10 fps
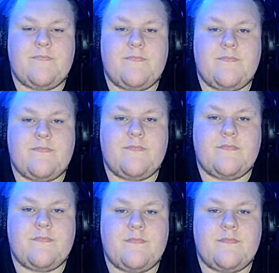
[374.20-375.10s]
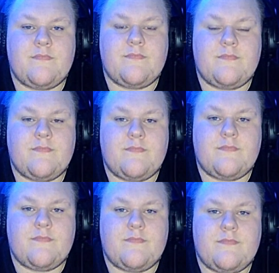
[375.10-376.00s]

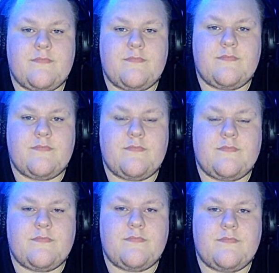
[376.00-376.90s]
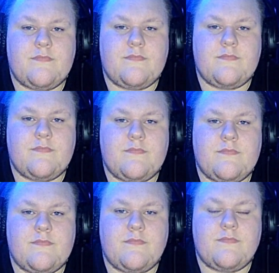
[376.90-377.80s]

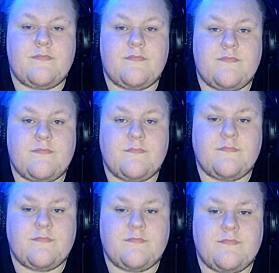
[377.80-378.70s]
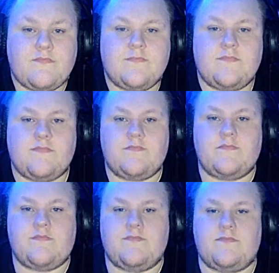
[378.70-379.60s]

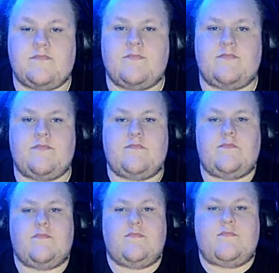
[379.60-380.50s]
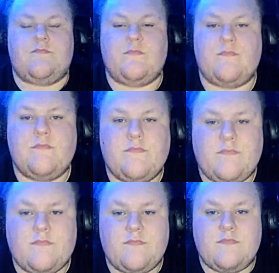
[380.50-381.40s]

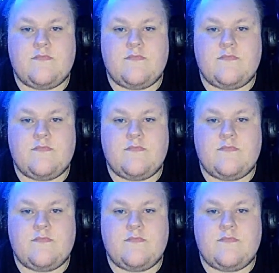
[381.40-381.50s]
No words are spoken by the person on screen.